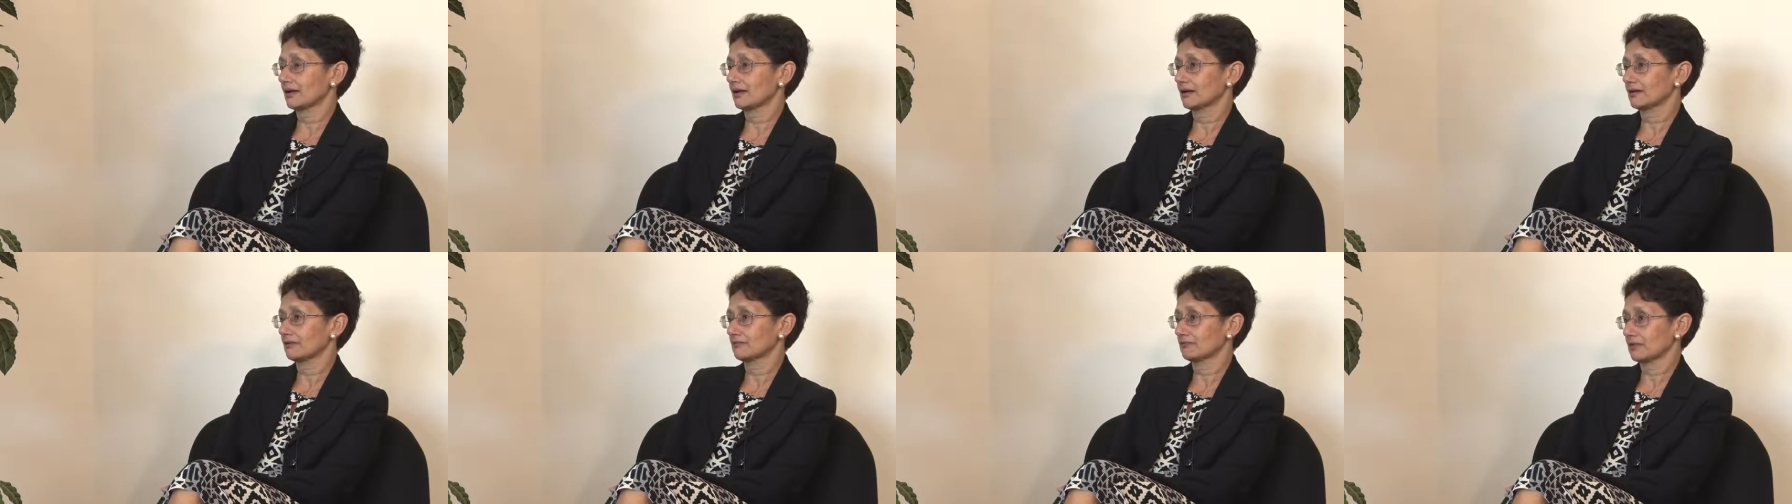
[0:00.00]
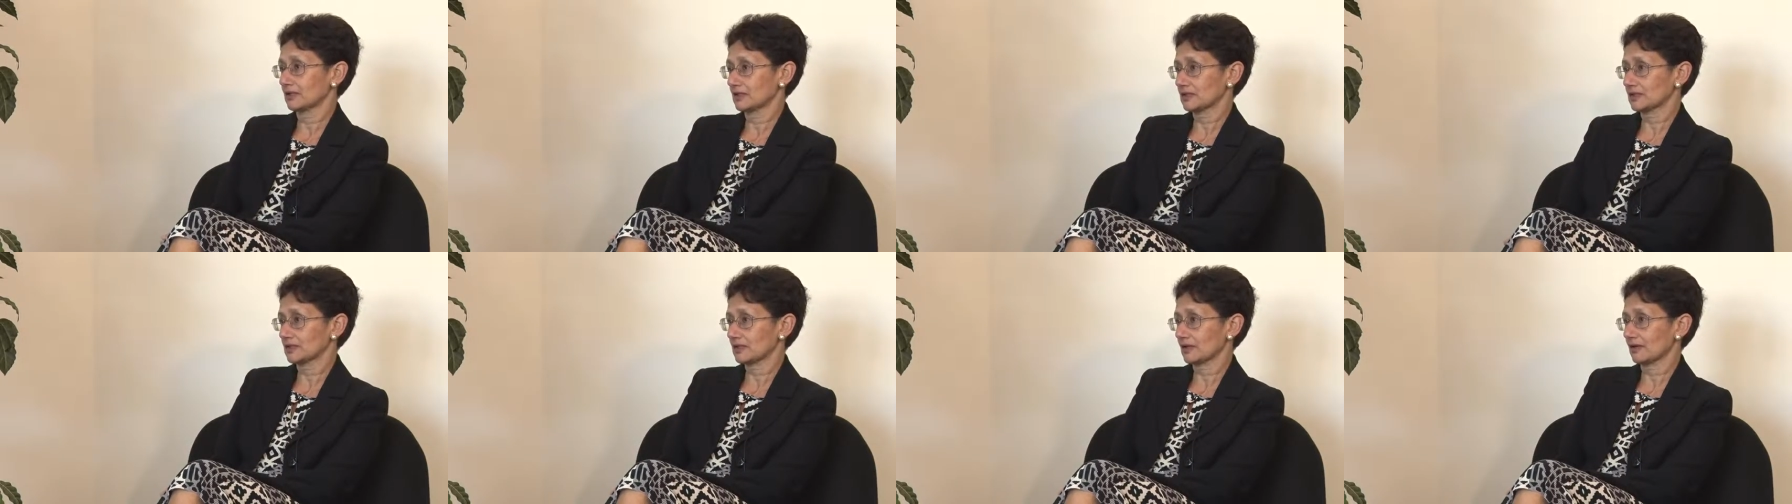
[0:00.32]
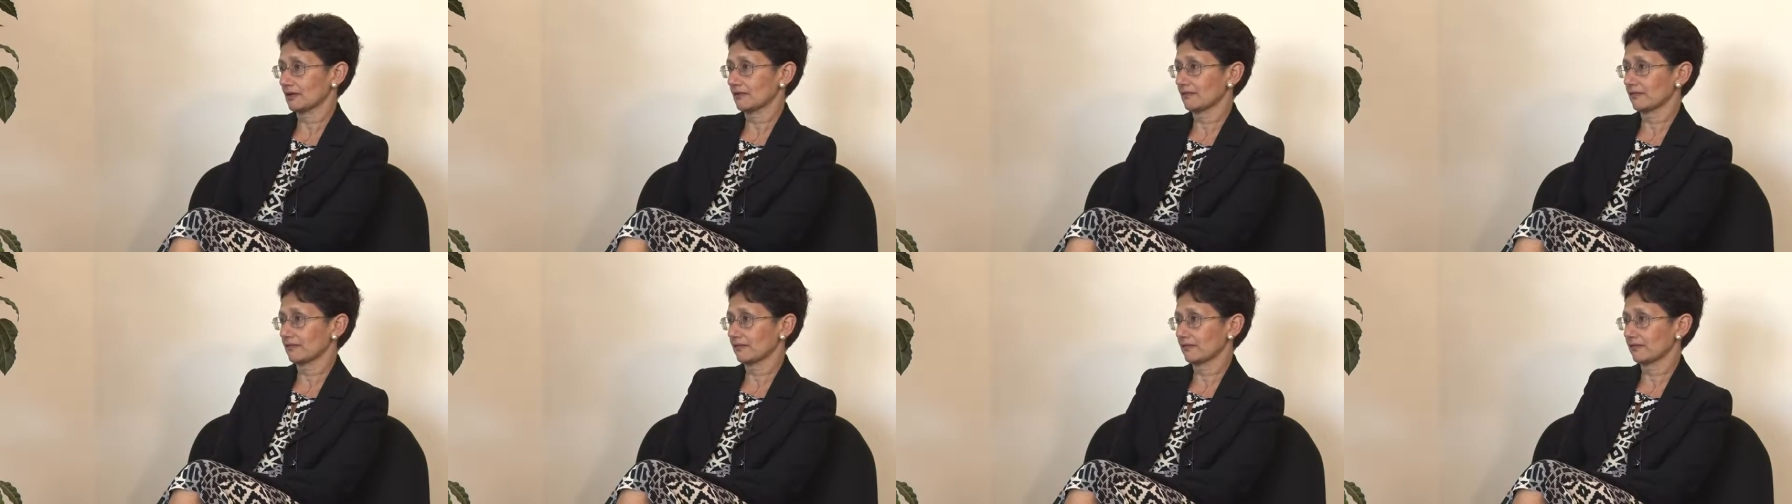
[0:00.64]
risk
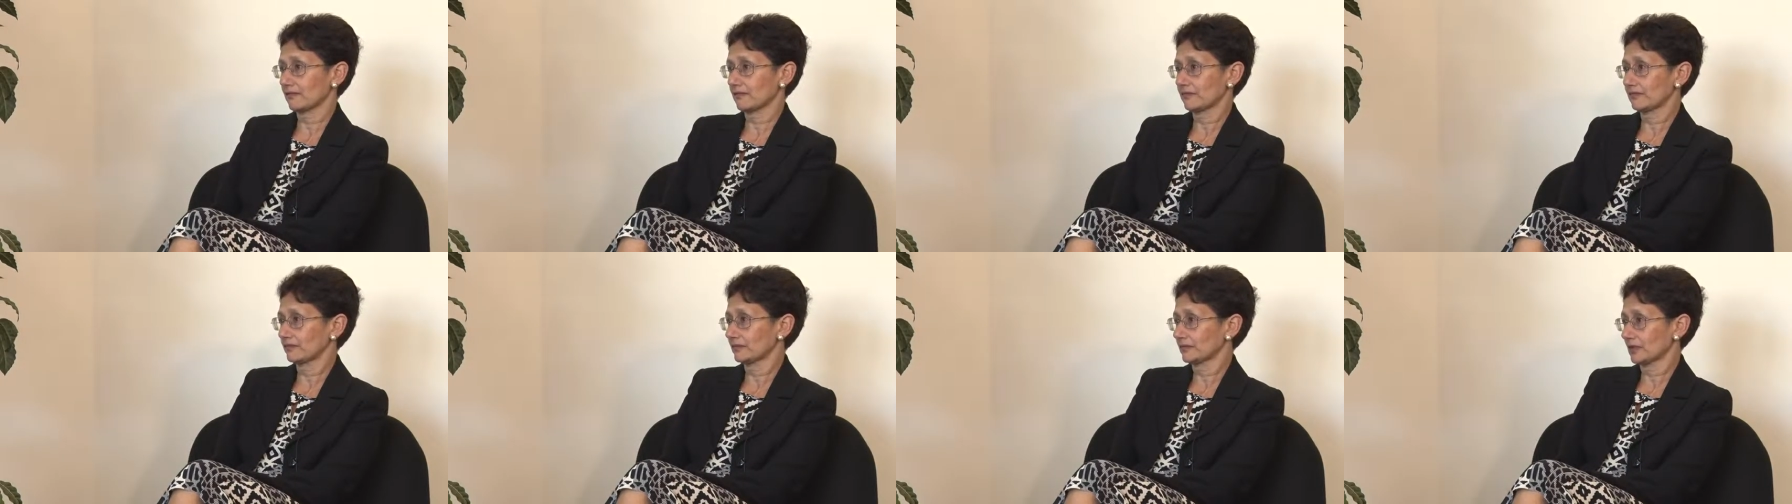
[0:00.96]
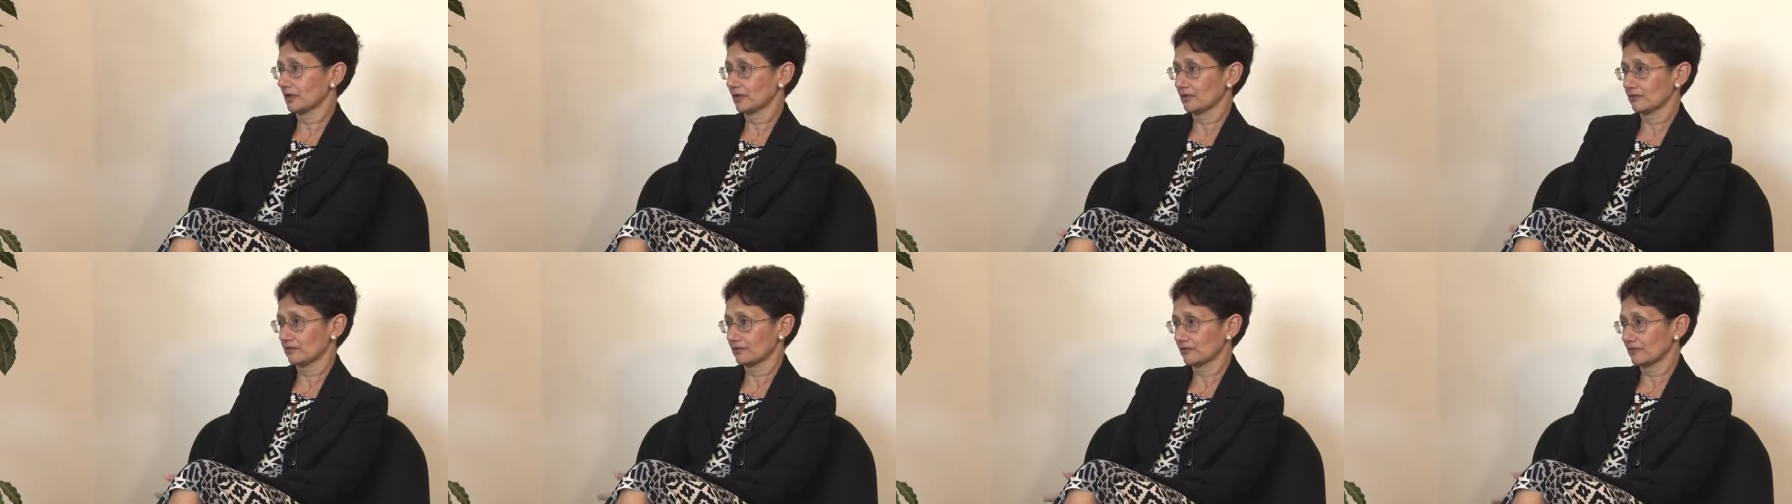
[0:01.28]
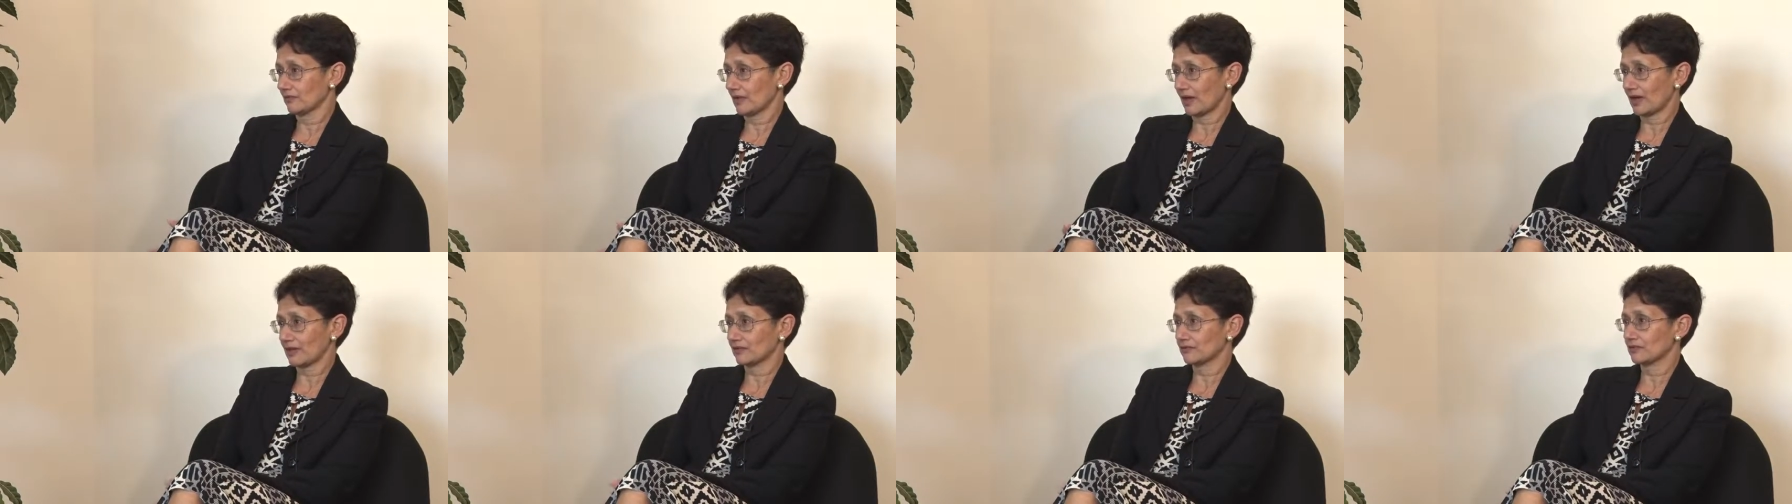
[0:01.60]
of
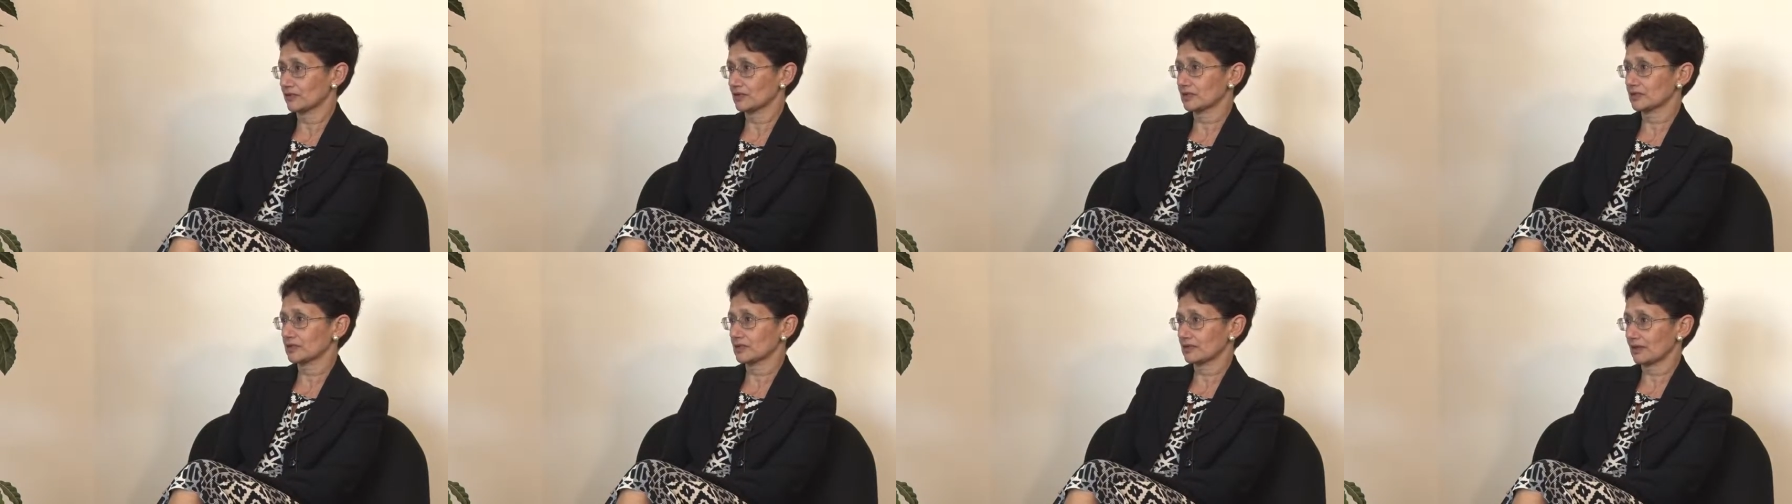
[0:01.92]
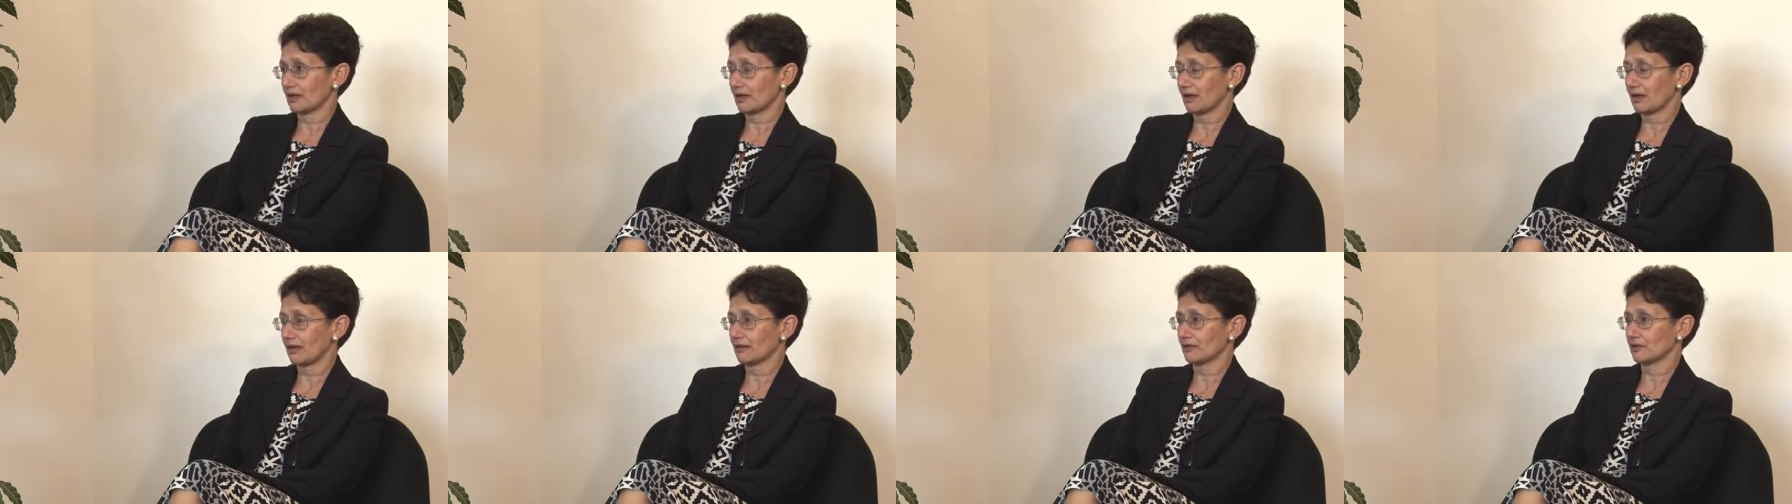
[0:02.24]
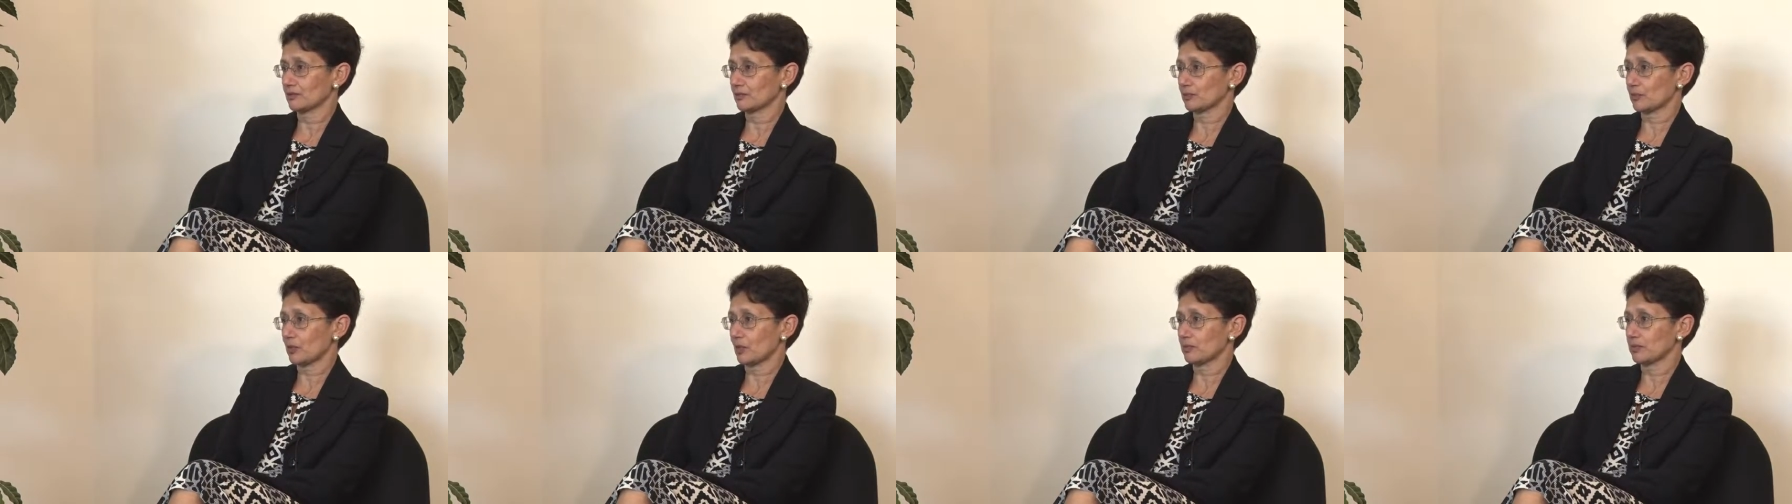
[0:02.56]
adverse
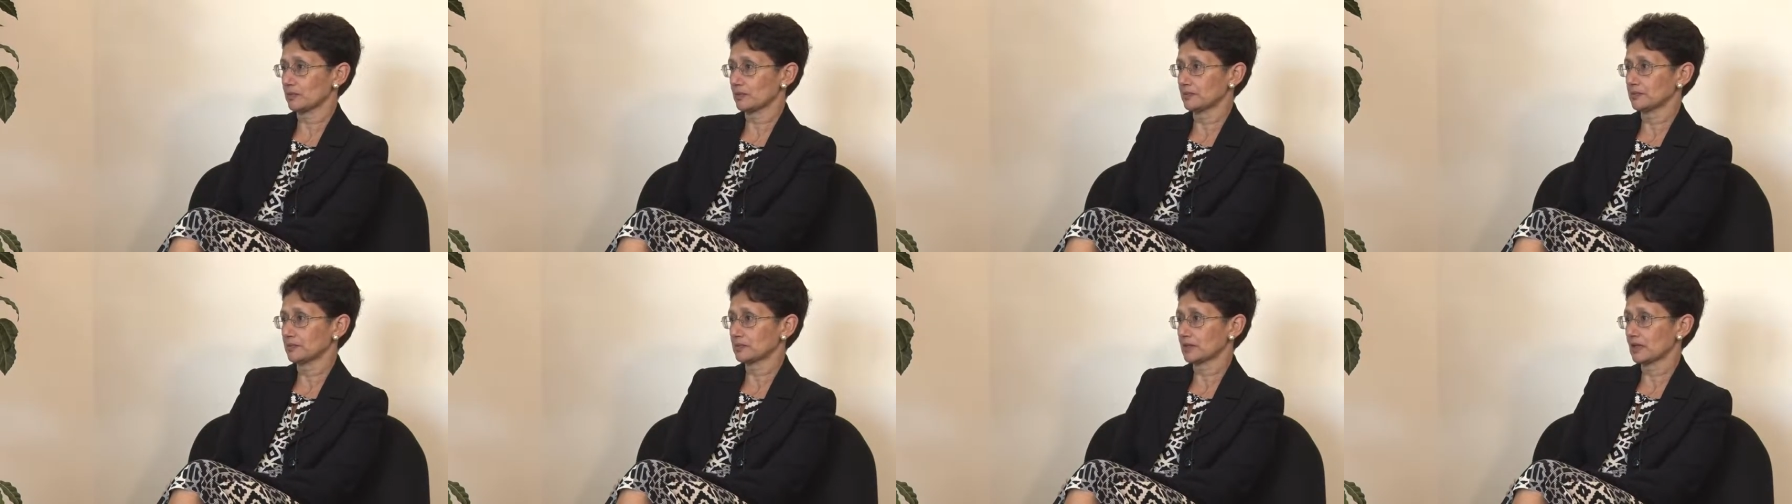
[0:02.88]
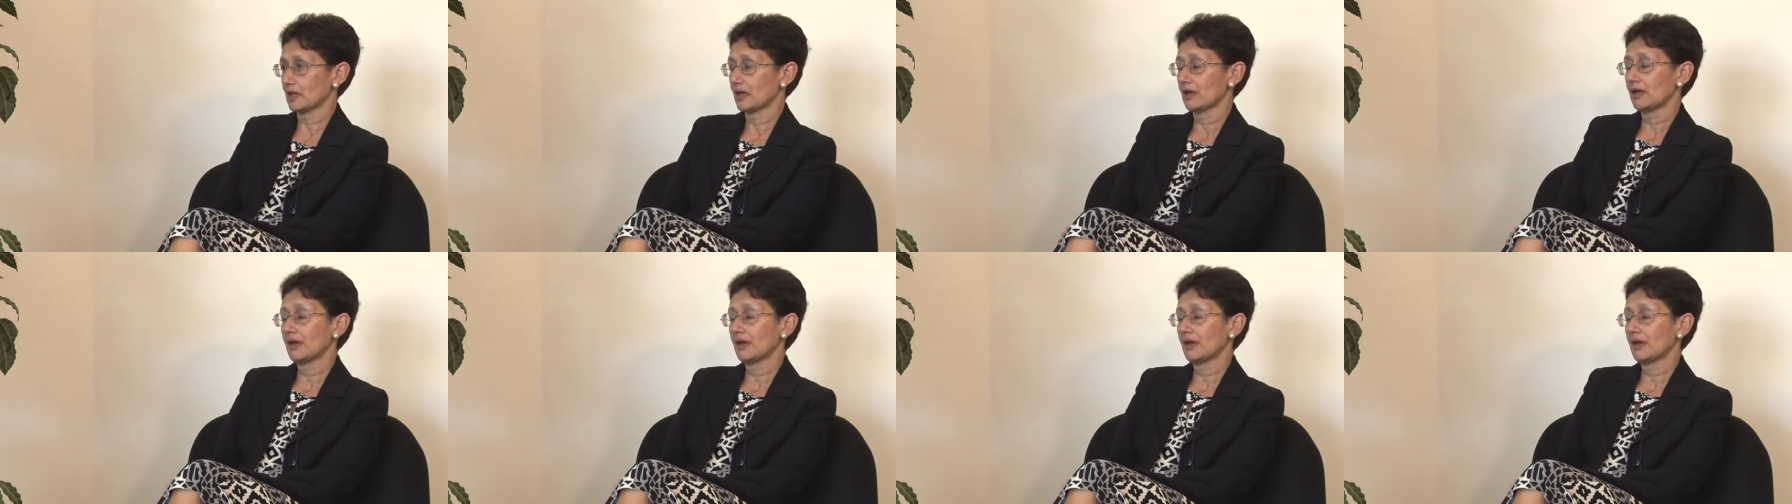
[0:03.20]
health problems?